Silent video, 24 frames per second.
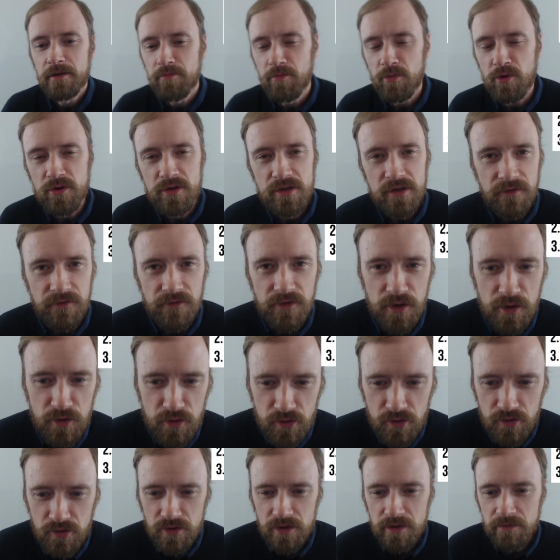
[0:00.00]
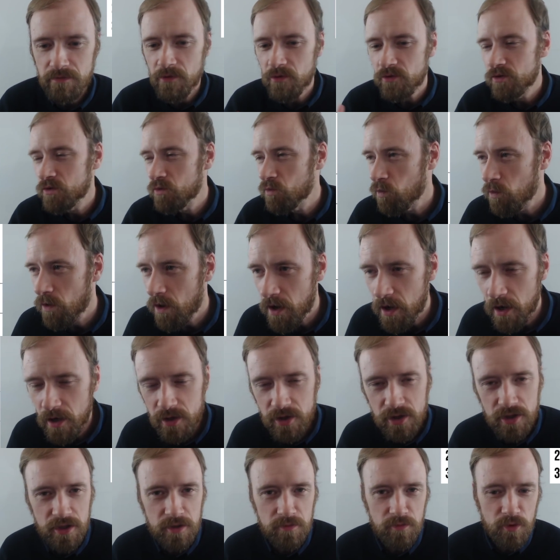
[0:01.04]
Most views, most
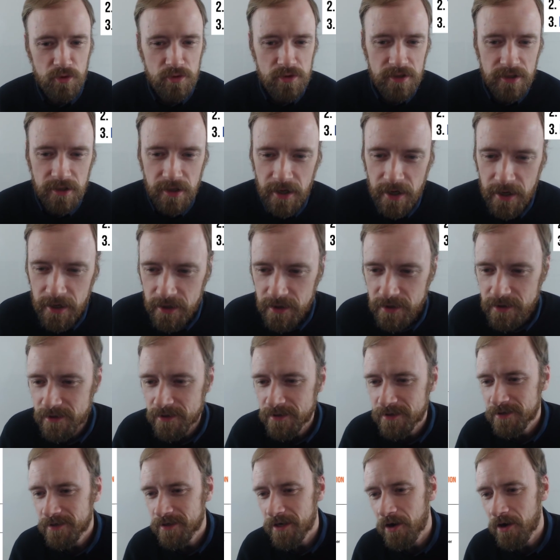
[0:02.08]
watched, most likes.